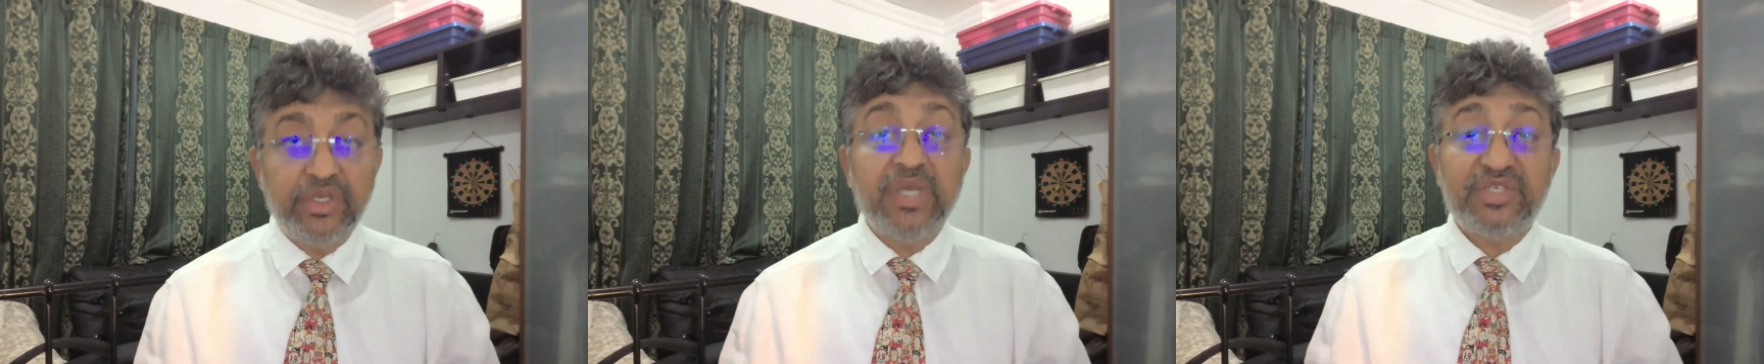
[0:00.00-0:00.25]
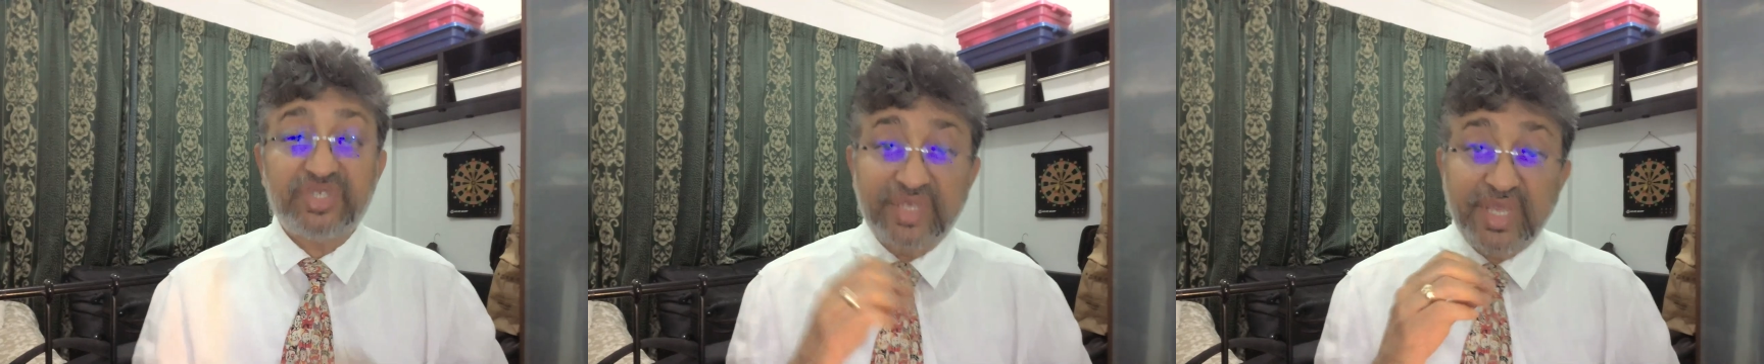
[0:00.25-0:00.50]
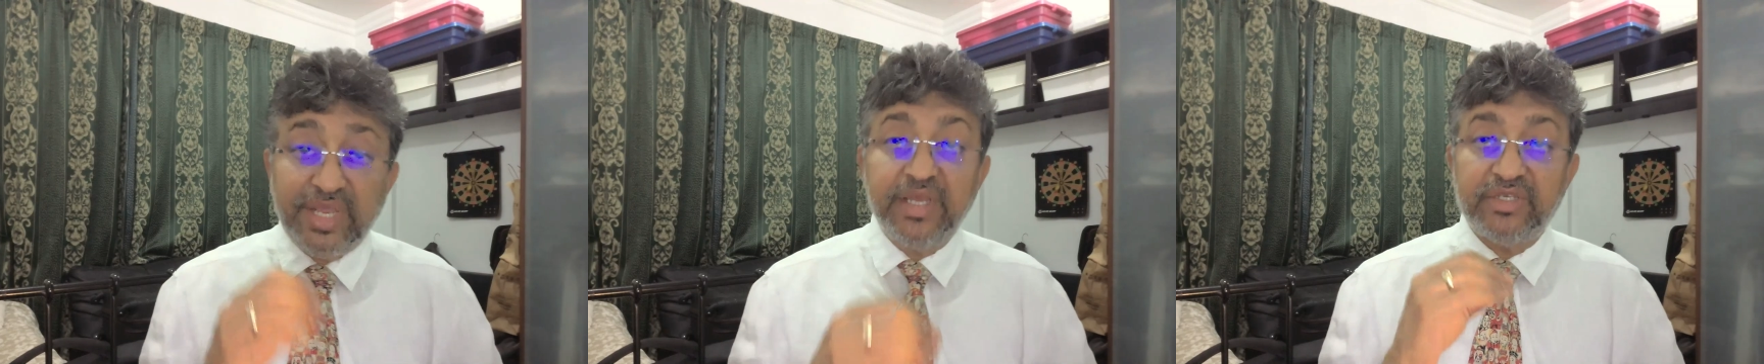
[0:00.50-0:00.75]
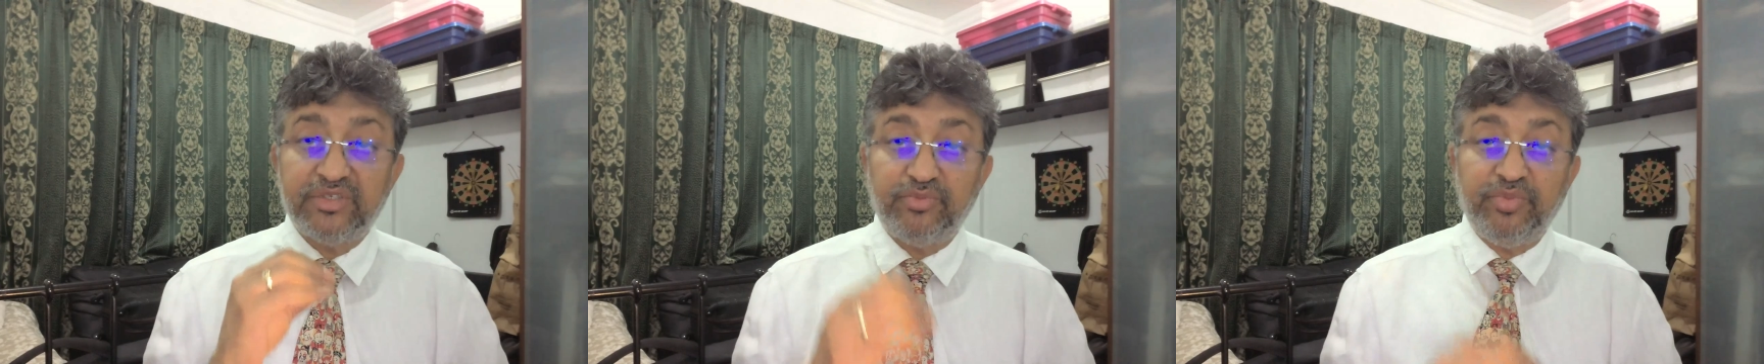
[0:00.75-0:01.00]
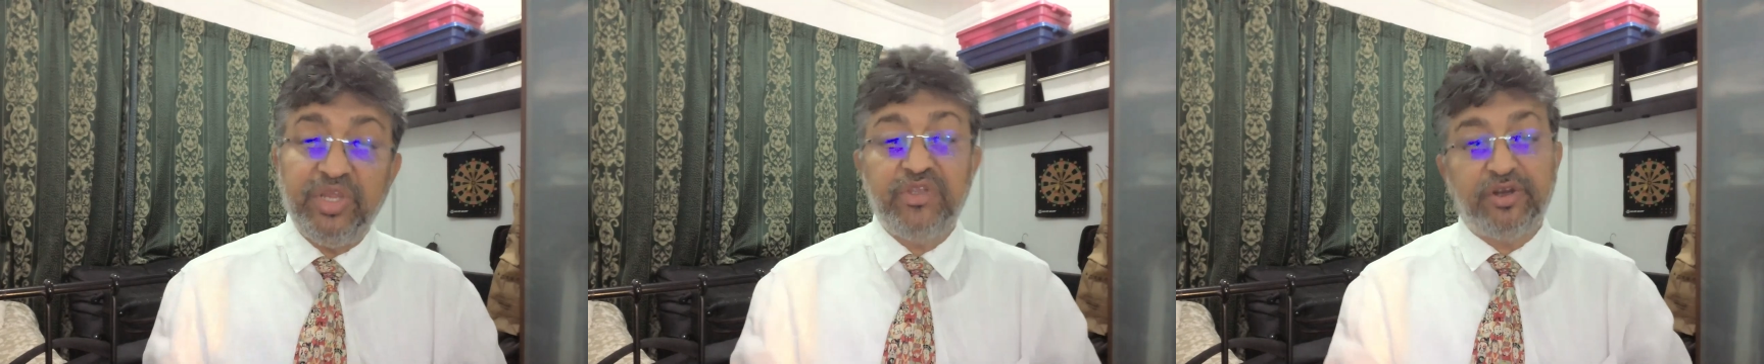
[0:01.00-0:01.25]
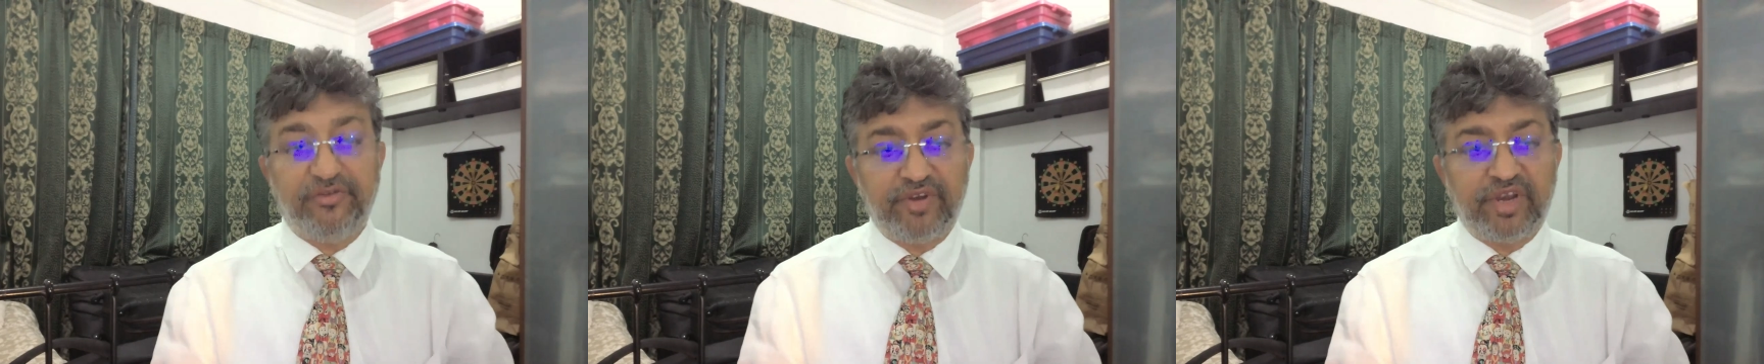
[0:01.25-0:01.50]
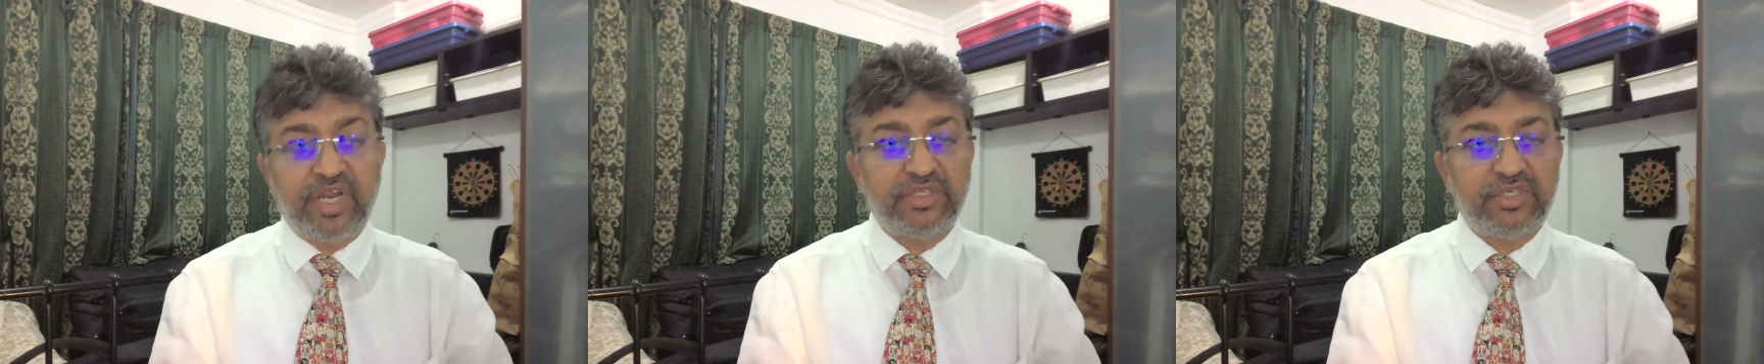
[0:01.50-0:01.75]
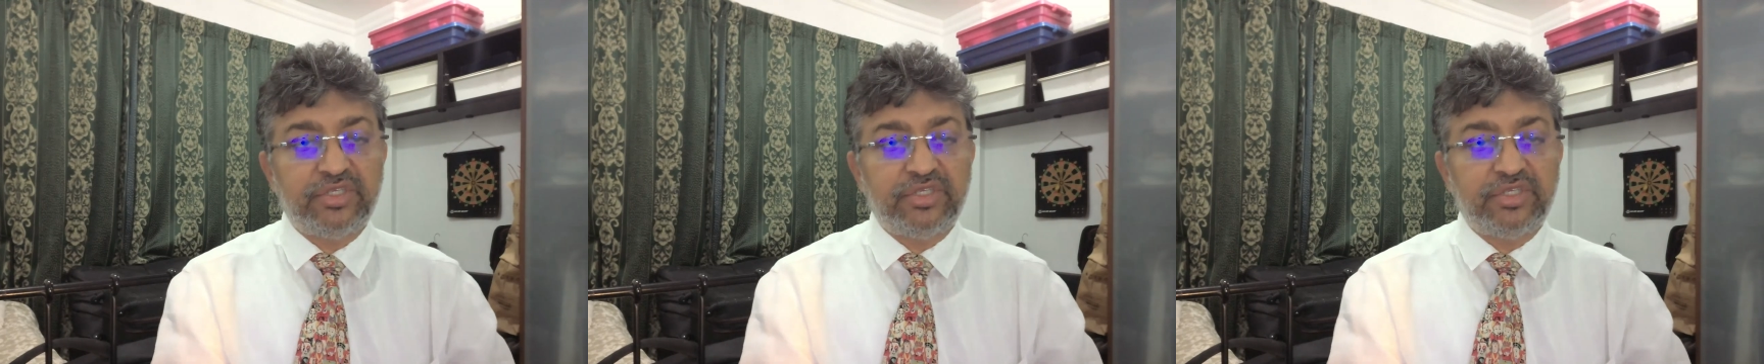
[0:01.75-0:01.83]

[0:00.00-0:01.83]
a serious breach of trust.